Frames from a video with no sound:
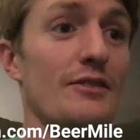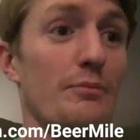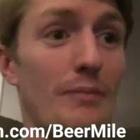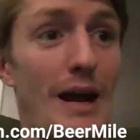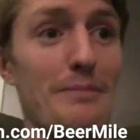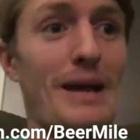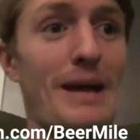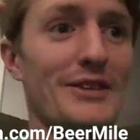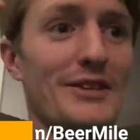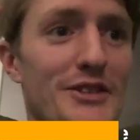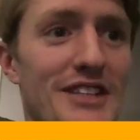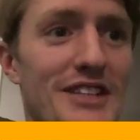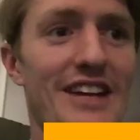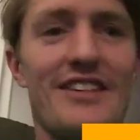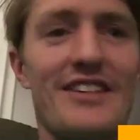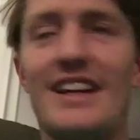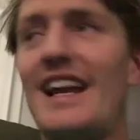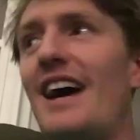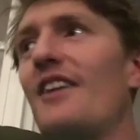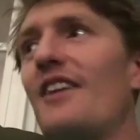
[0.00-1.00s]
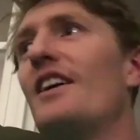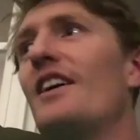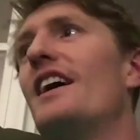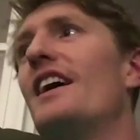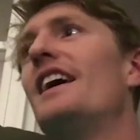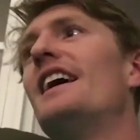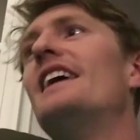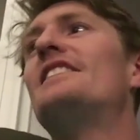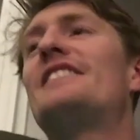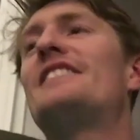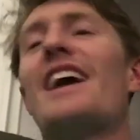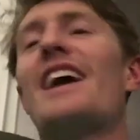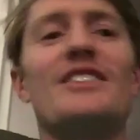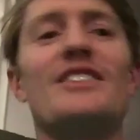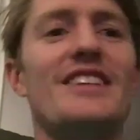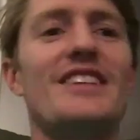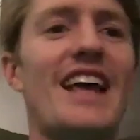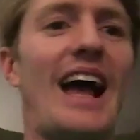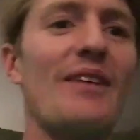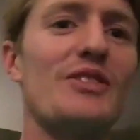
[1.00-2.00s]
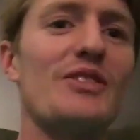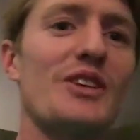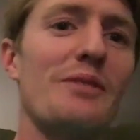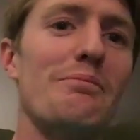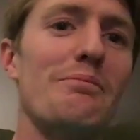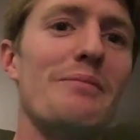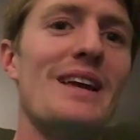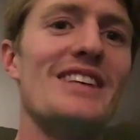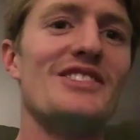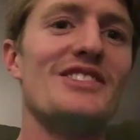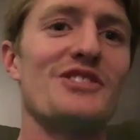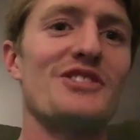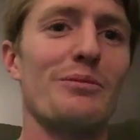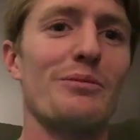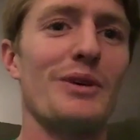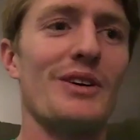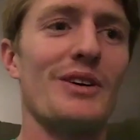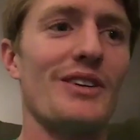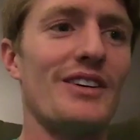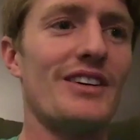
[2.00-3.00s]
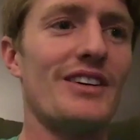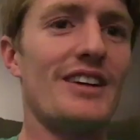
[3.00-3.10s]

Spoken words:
my mental state right now, it sounds absolutely miserable.